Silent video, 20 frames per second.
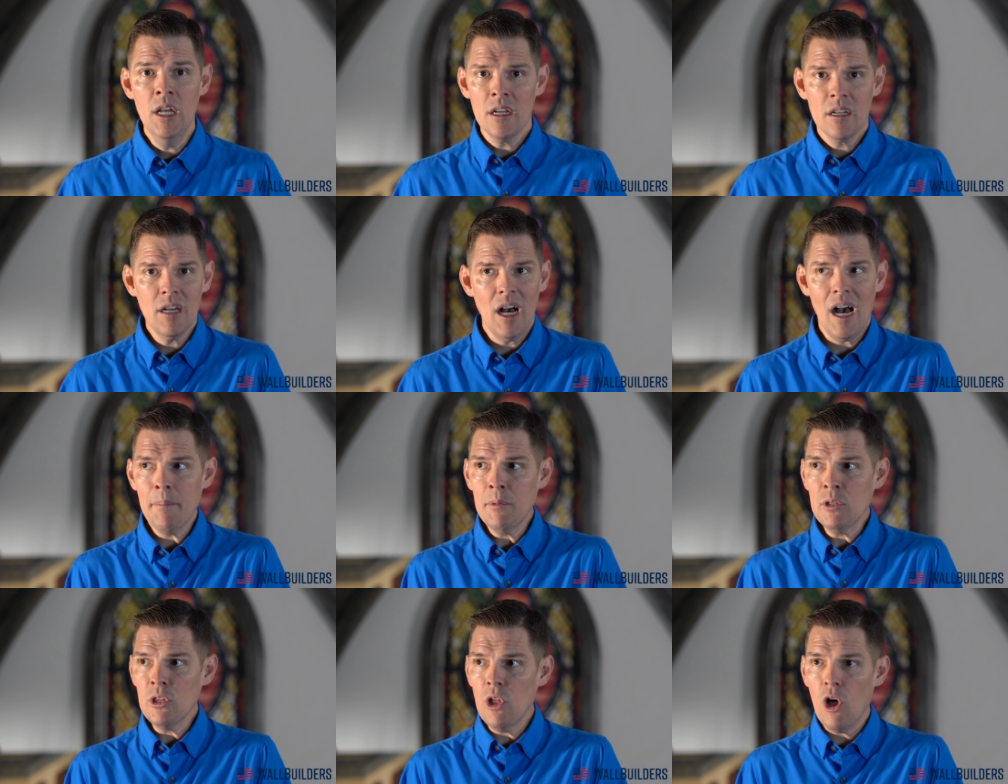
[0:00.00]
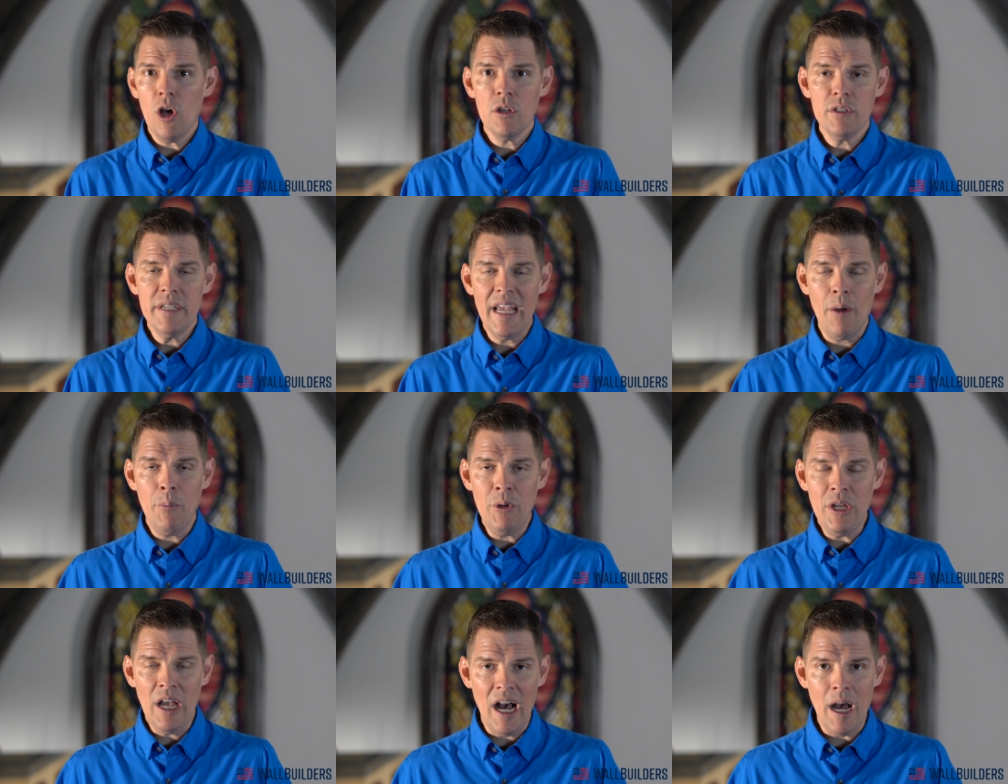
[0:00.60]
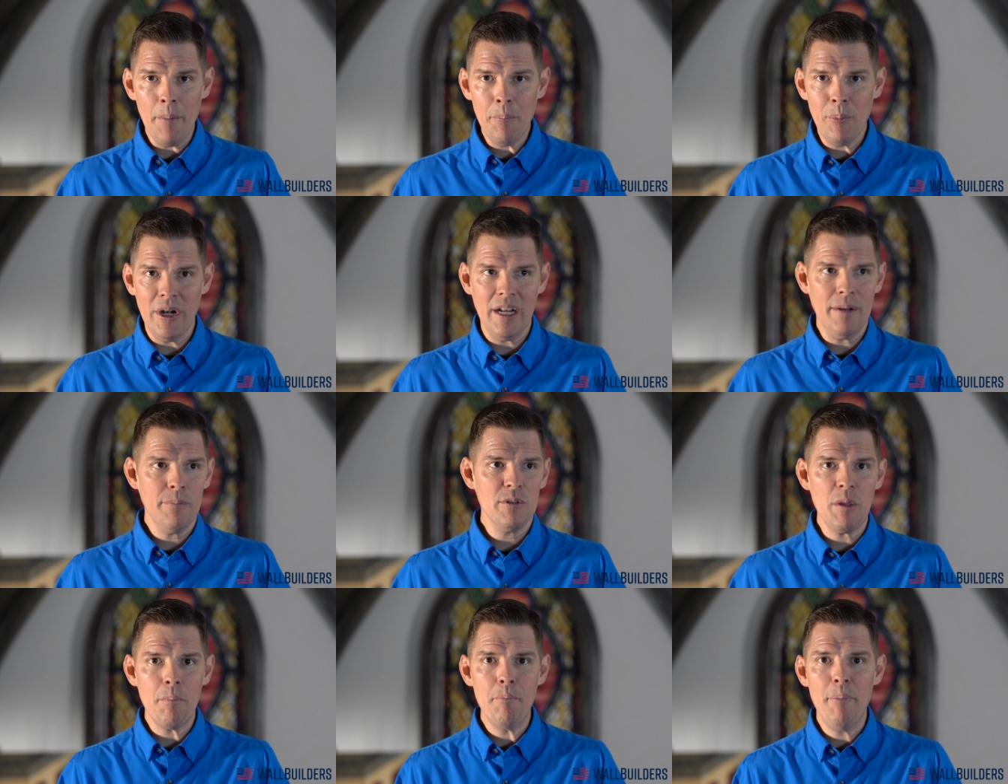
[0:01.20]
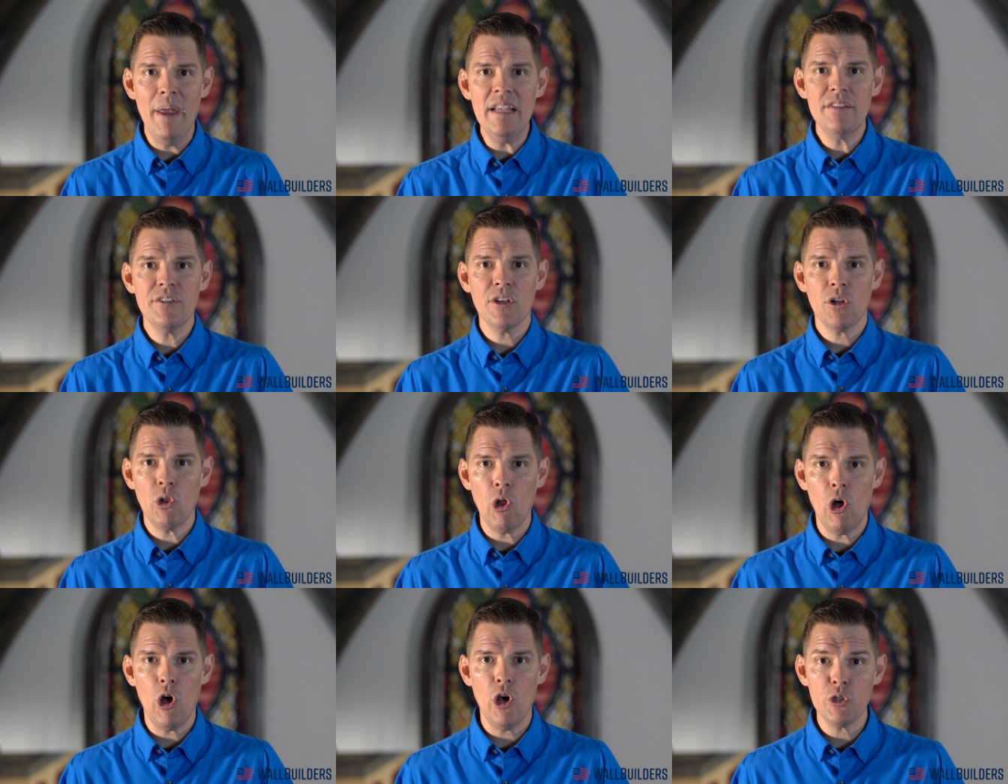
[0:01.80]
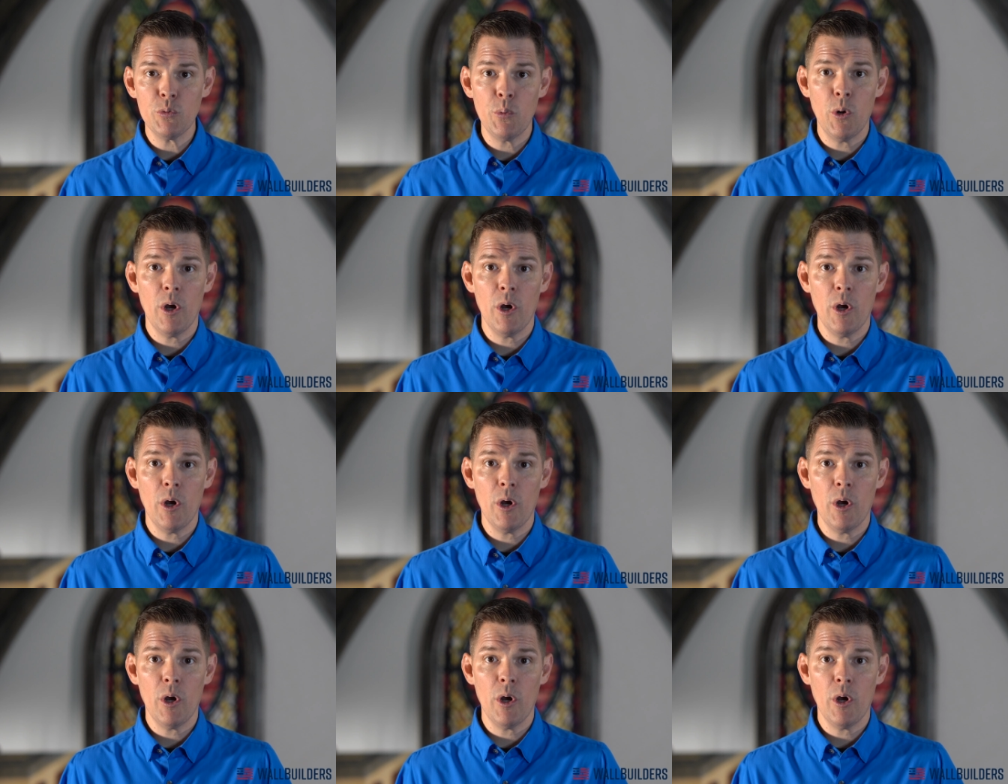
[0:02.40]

Common law is how we operated with the basic laws